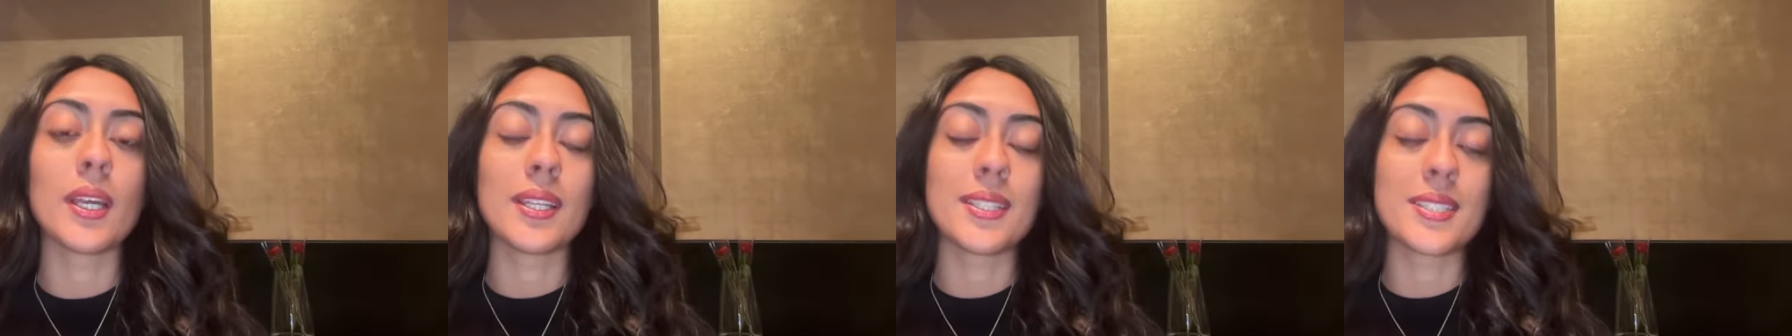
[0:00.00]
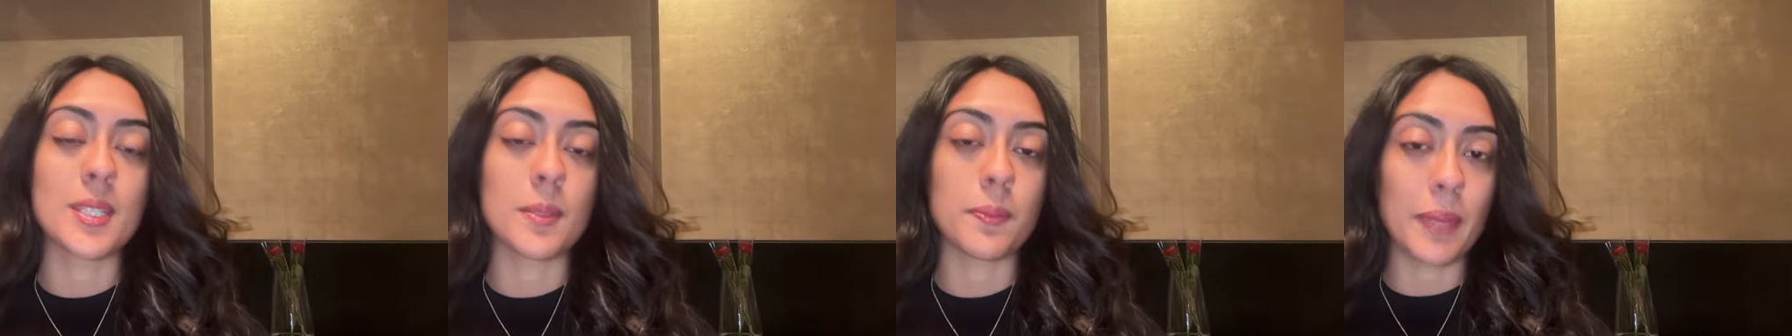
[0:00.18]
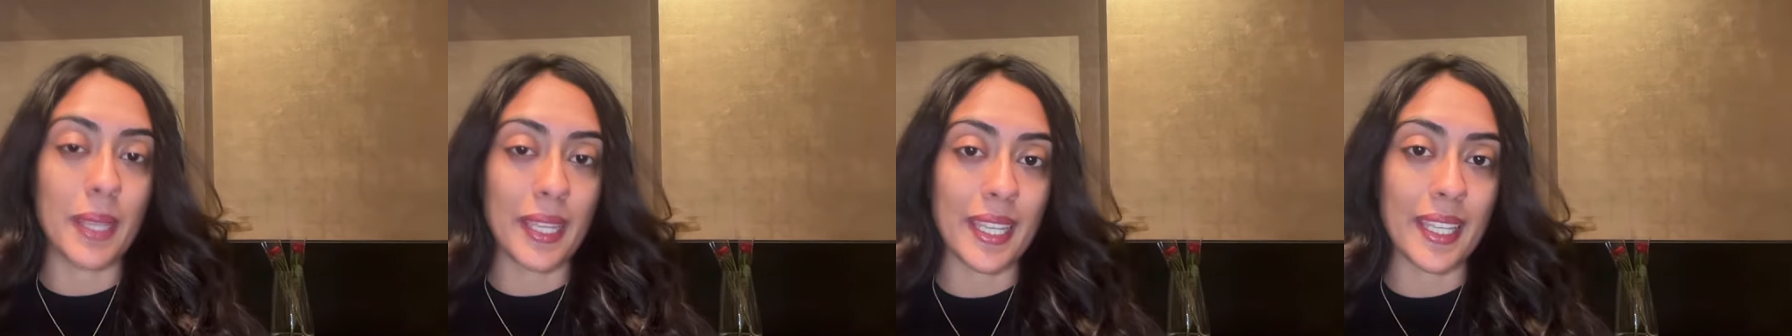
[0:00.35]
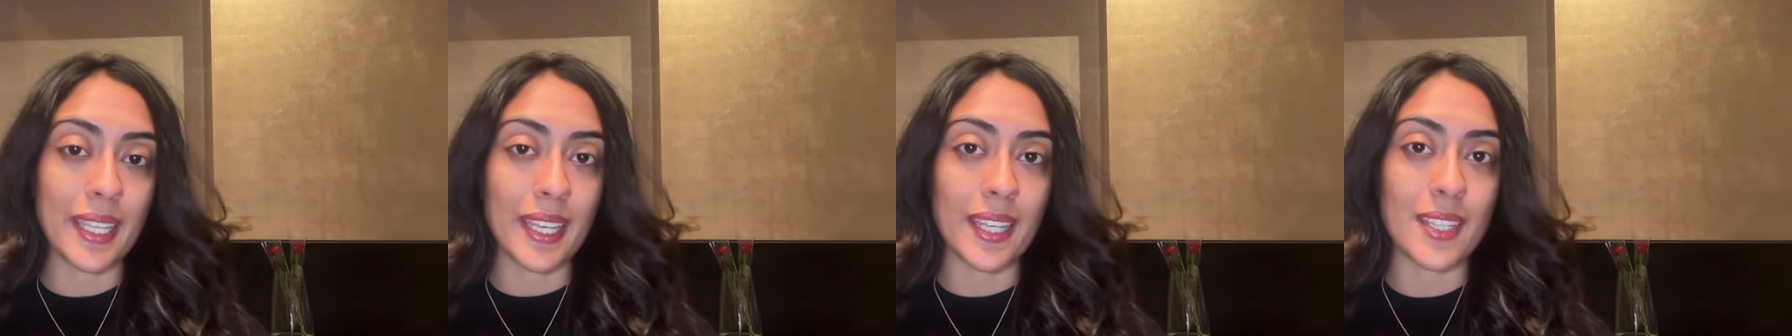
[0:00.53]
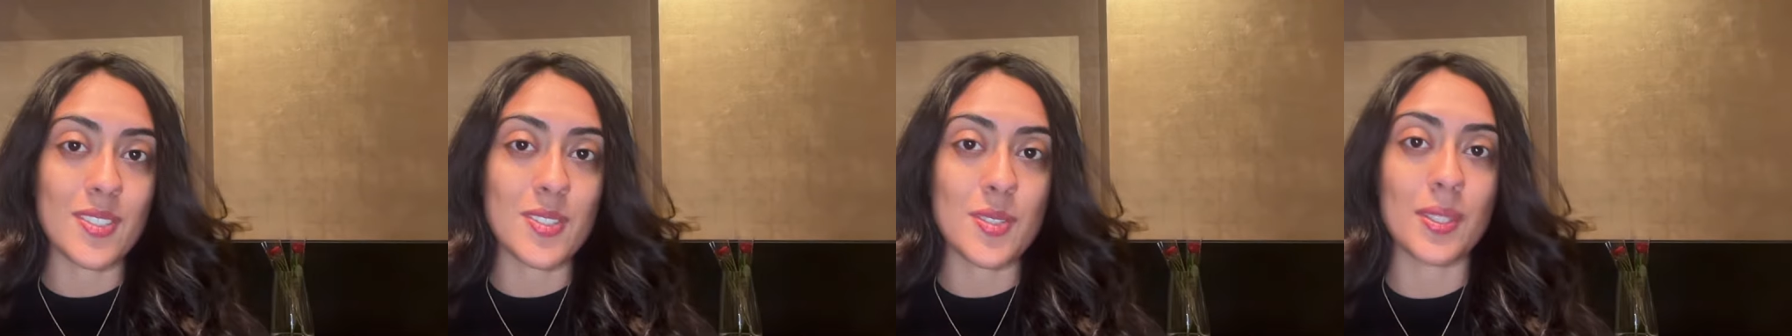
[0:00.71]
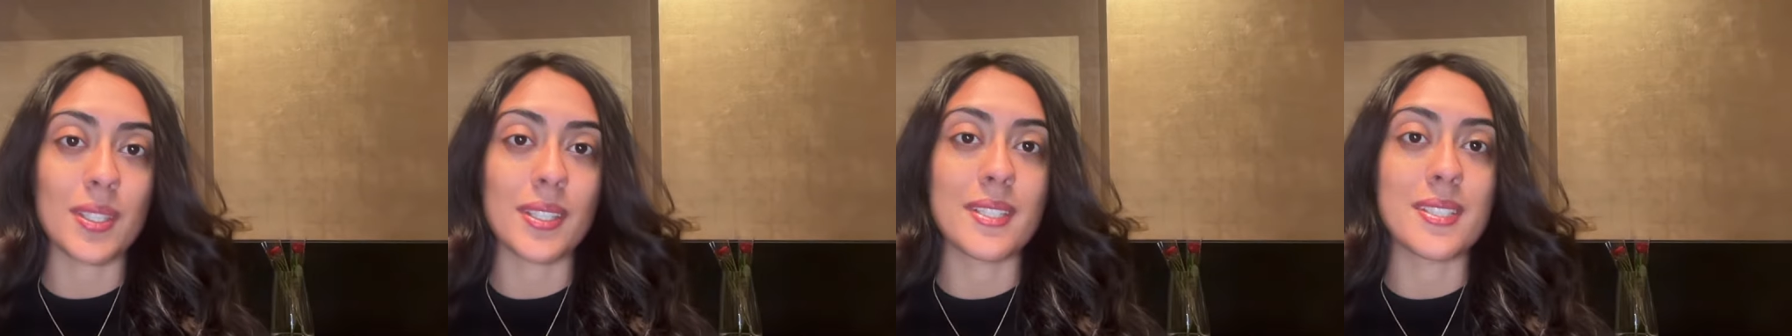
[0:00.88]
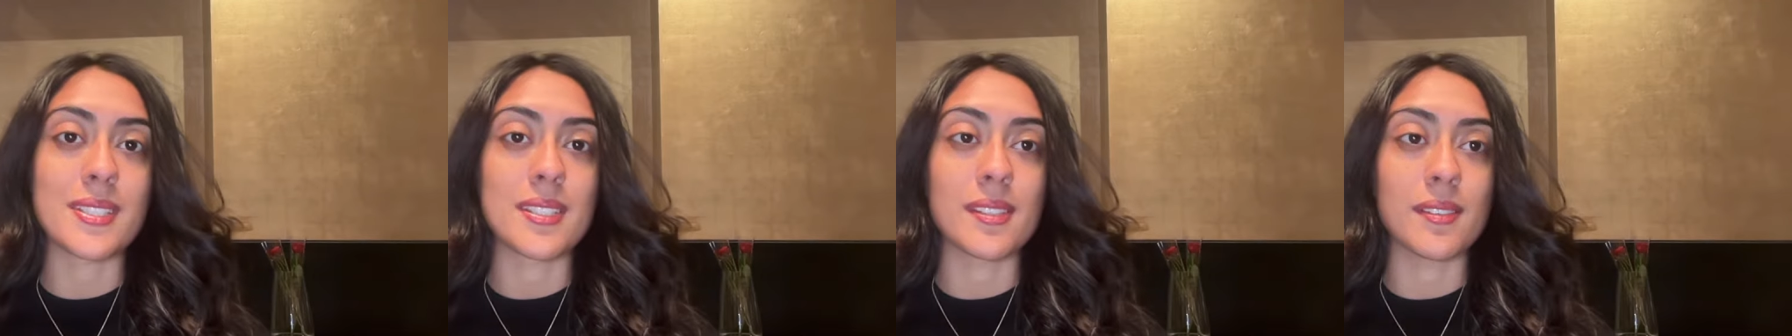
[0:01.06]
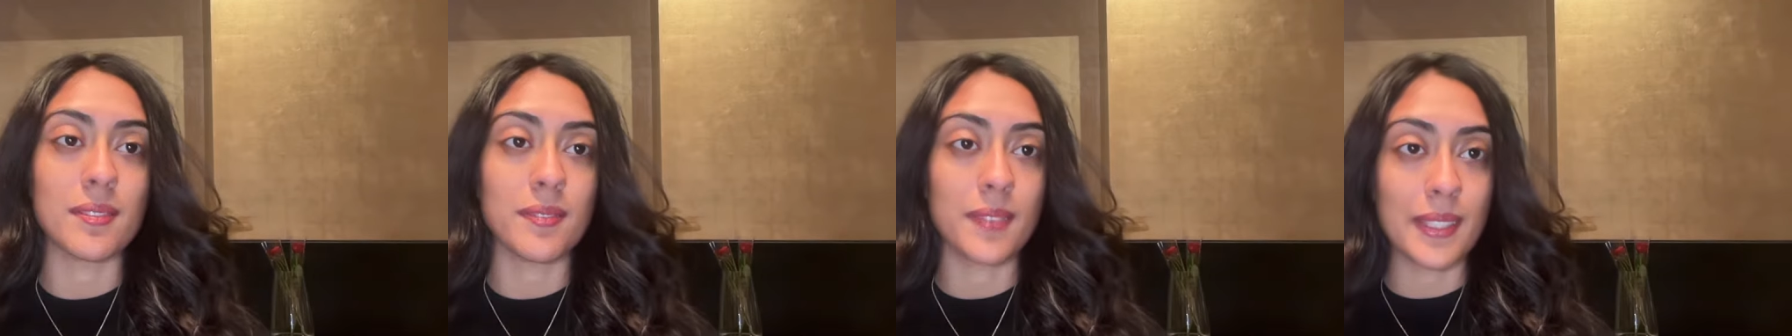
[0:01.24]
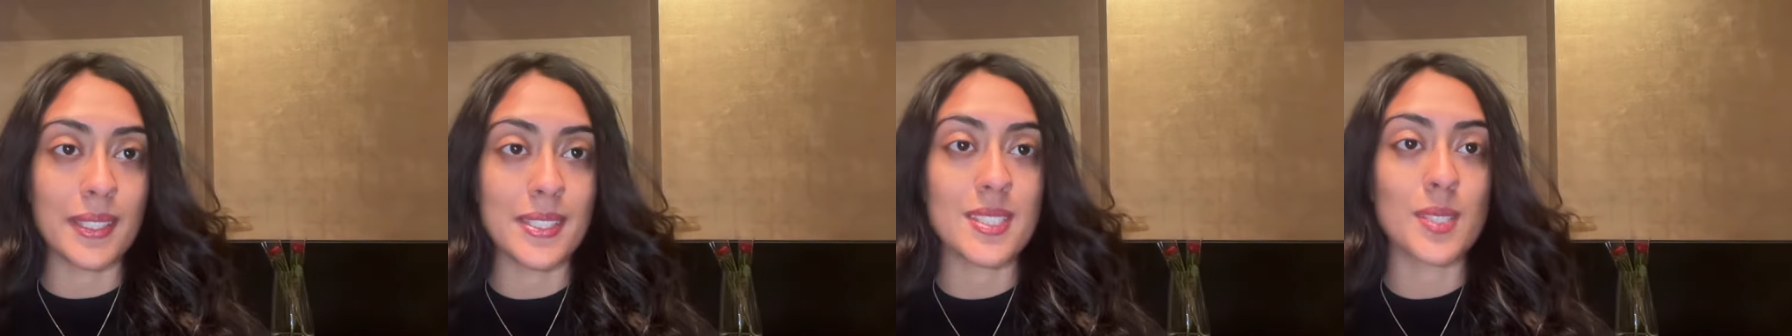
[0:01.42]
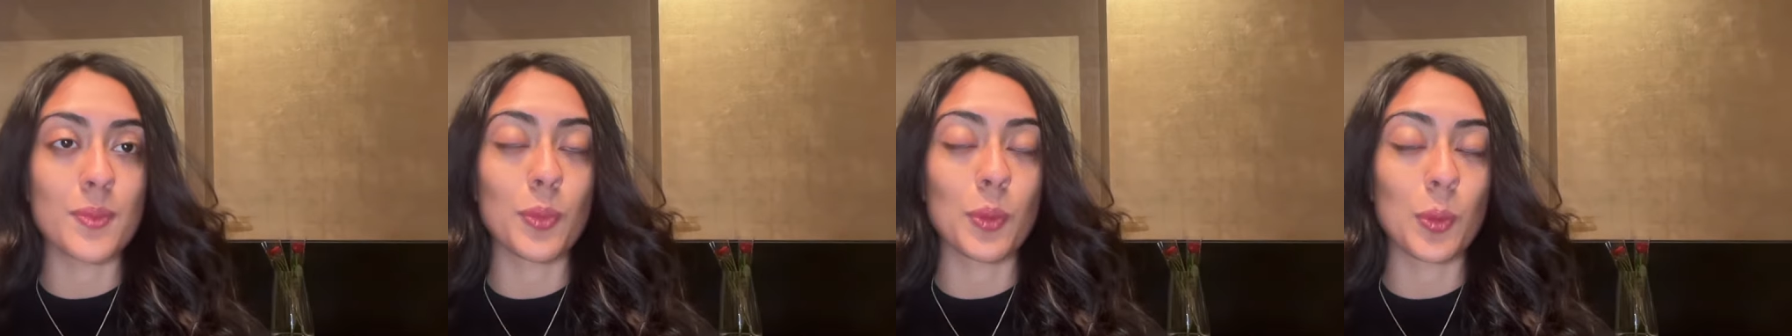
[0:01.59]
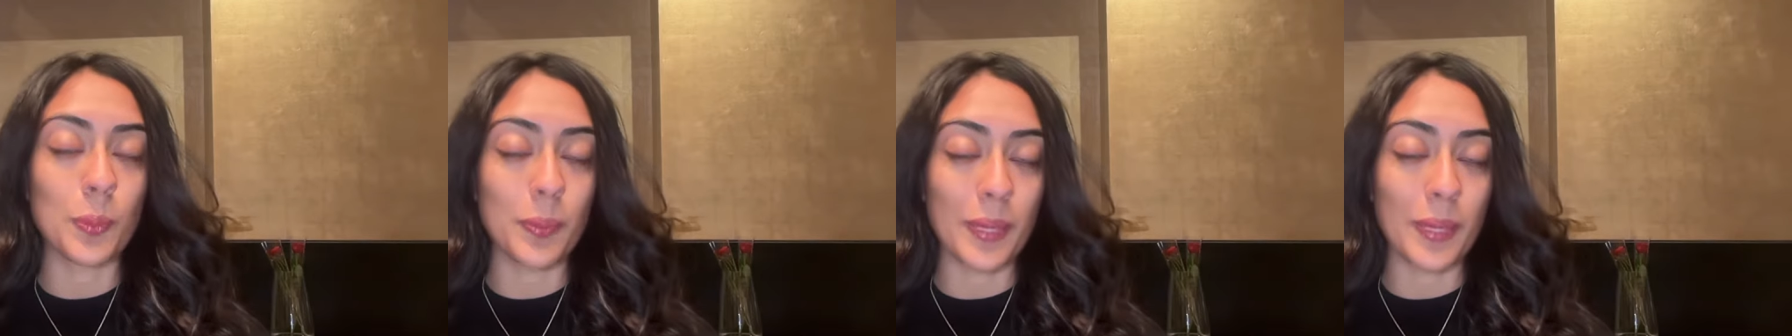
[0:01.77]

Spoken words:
to pick an answer that is defensible